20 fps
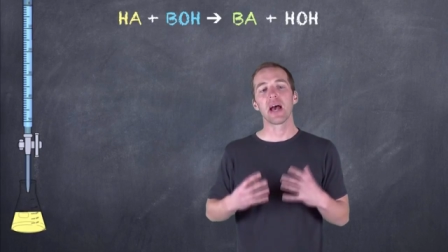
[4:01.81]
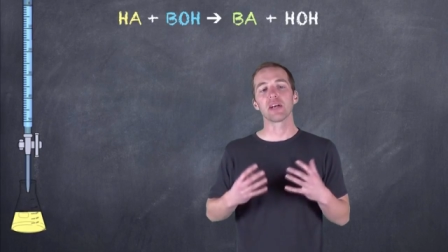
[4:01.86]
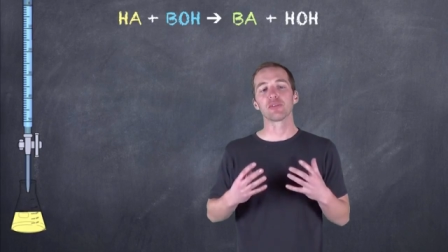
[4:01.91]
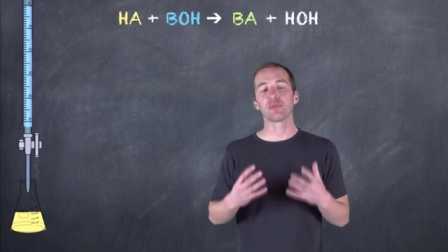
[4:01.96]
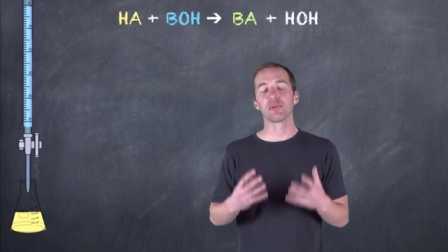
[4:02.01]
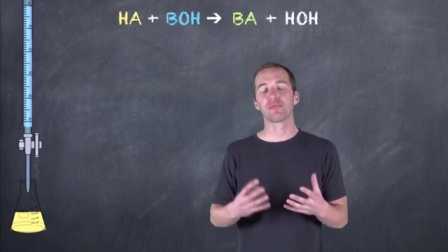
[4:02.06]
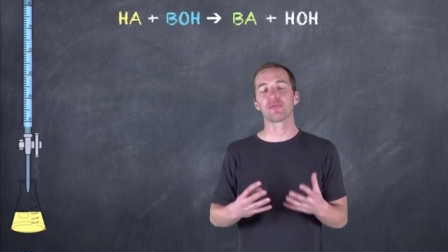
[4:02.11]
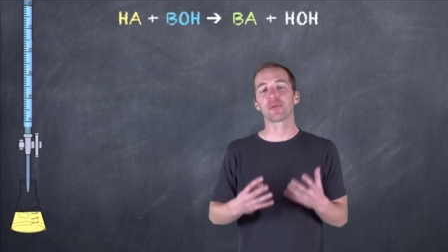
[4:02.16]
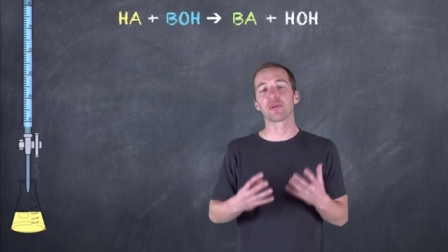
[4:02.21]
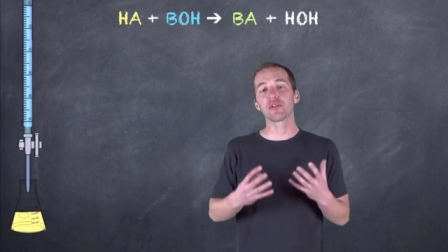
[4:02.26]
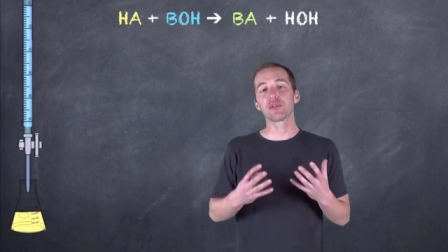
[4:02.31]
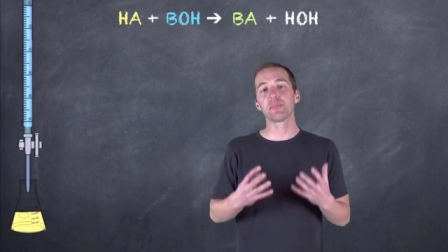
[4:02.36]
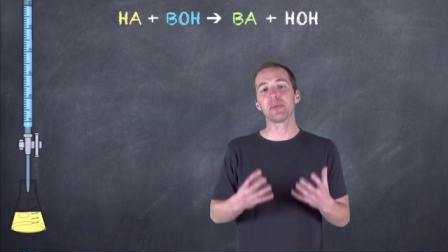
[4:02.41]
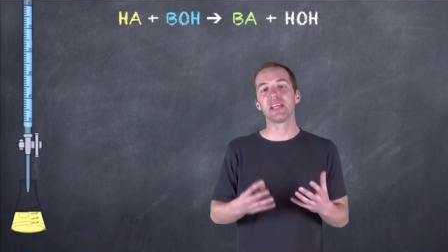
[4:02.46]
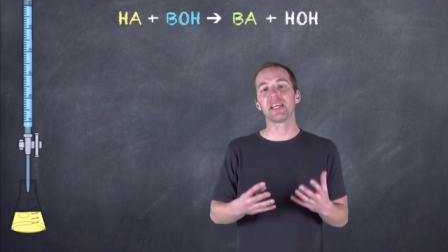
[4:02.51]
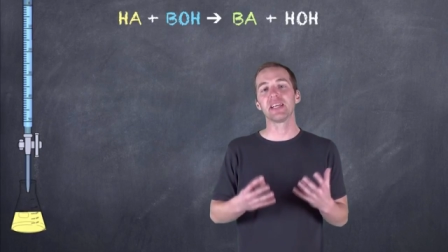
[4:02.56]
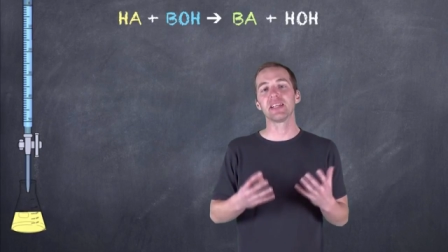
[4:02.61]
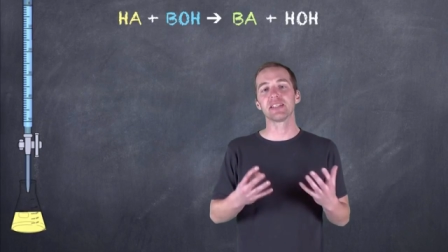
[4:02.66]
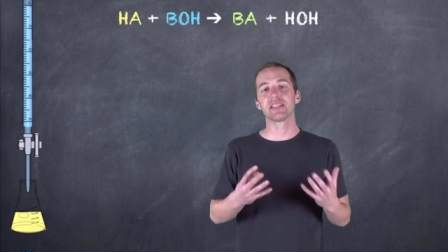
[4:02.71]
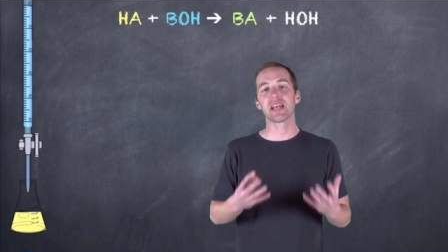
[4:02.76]
As we first
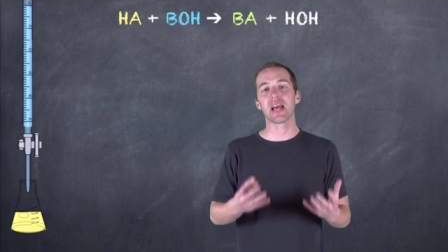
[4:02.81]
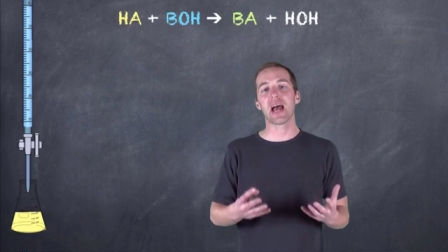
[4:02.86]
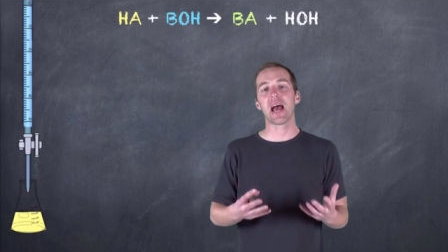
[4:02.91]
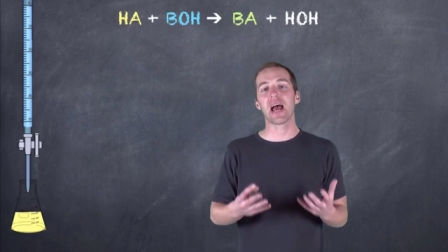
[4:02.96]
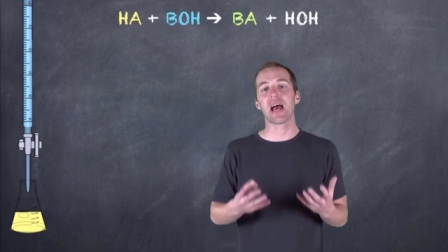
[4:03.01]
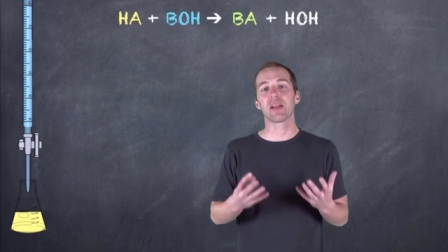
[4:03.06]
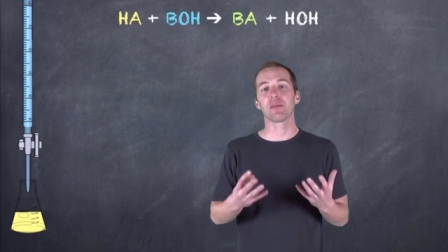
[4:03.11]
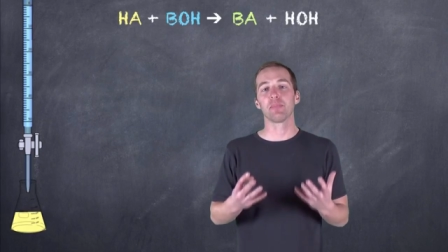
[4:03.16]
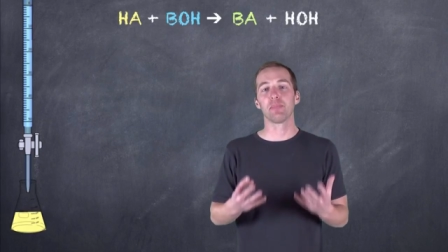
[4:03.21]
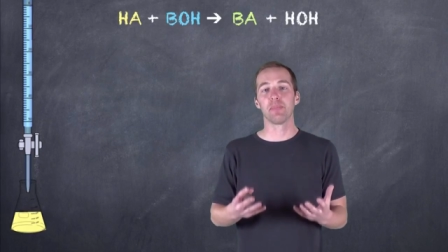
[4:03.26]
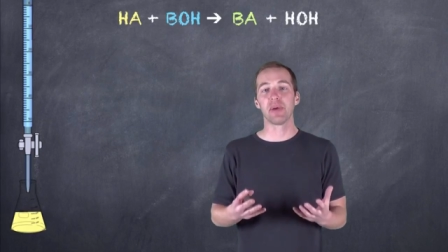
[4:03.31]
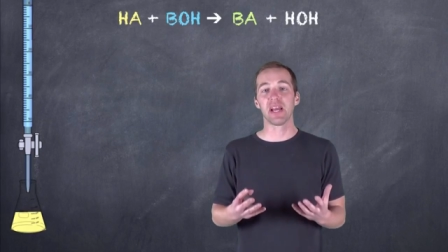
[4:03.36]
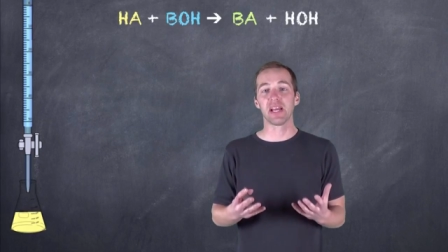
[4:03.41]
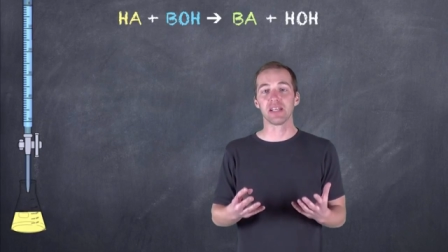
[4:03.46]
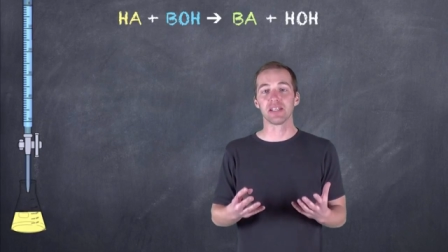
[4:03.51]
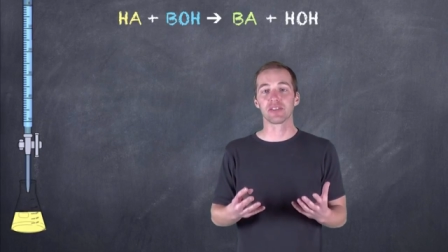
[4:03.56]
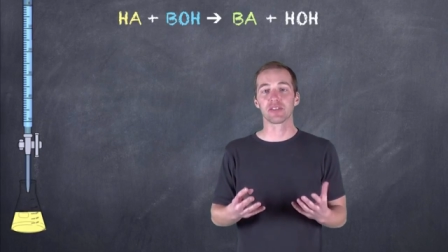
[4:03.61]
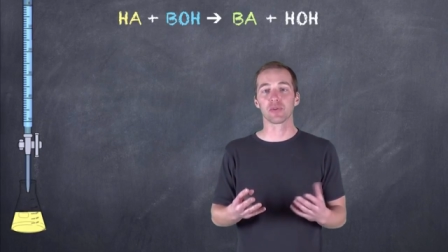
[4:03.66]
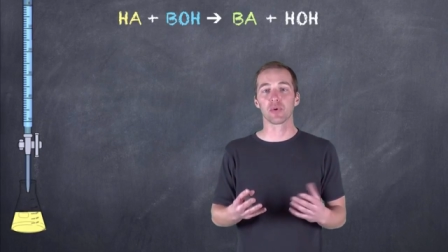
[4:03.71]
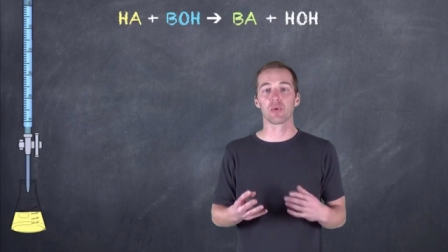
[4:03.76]
begin to add
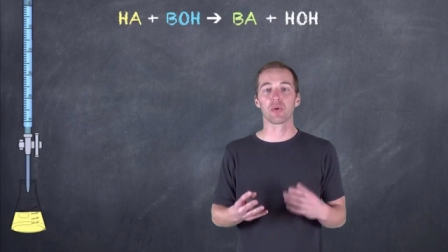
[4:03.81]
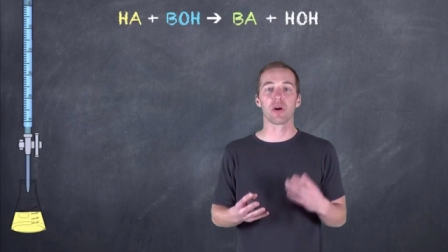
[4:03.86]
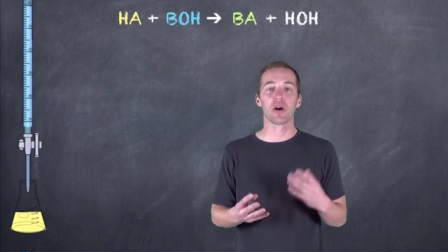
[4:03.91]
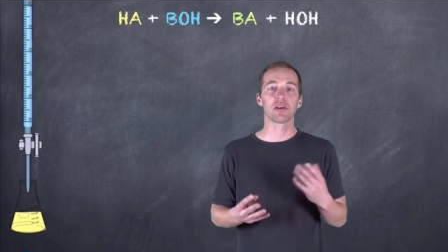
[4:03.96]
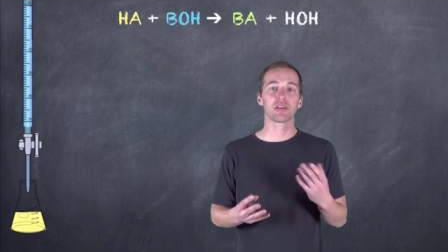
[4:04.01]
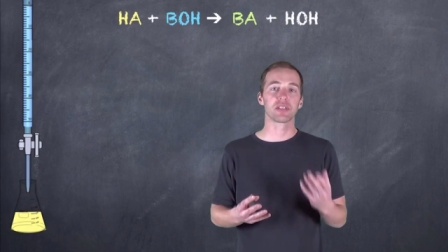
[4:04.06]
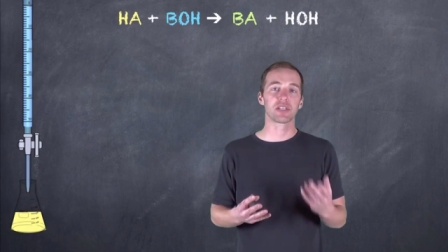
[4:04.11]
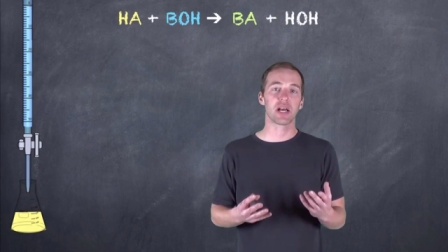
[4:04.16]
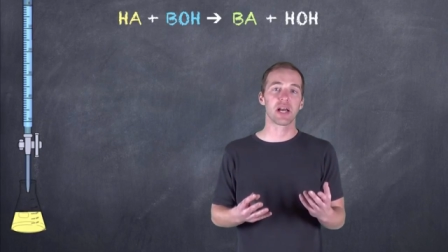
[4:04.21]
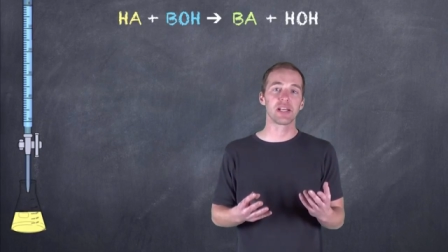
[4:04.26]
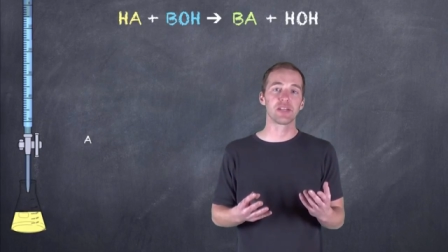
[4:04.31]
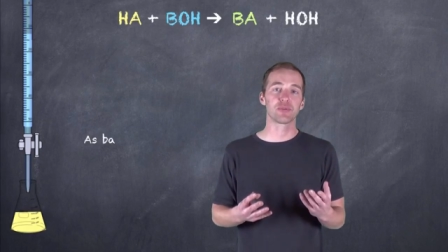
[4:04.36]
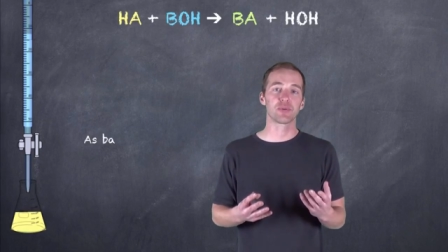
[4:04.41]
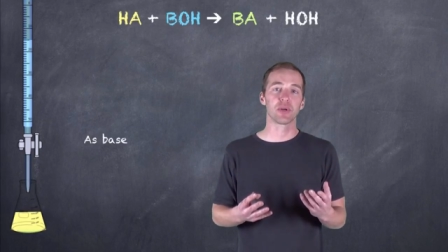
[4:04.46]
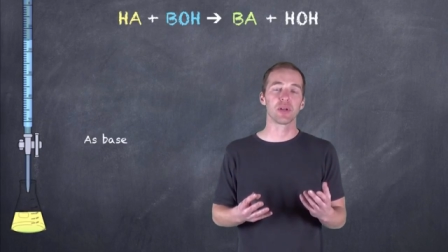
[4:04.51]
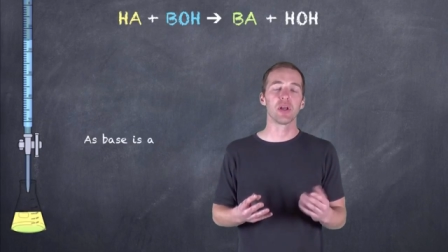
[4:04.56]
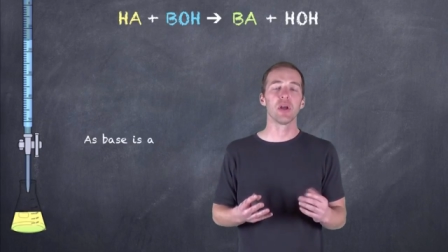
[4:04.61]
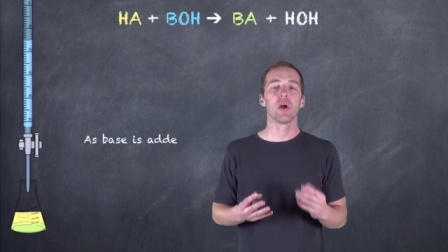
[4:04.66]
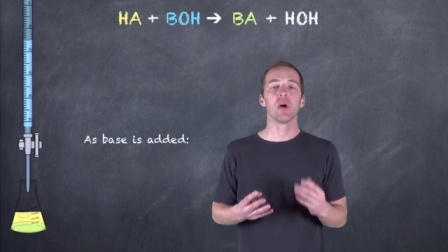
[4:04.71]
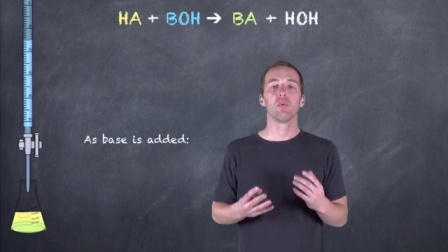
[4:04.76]
base, or our
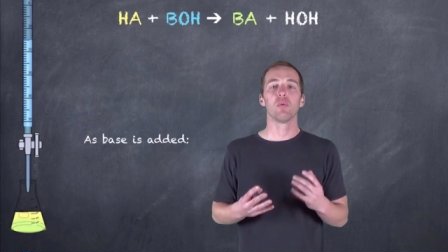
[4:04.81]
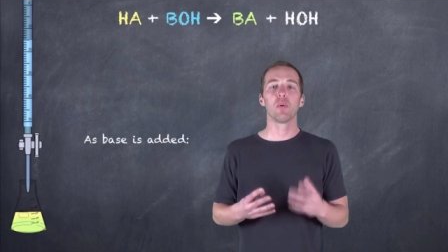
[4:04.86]
titrant,